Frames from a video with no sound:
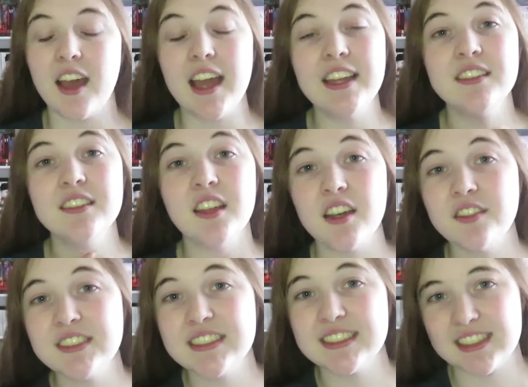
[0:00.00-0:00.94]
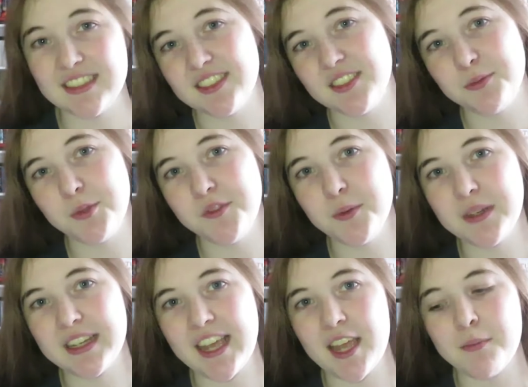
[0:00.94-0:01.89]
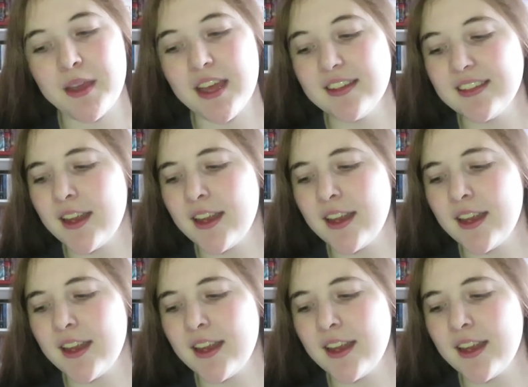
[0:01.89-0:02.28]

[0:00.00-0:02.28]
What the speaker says: I loved Descendants movie when it came out,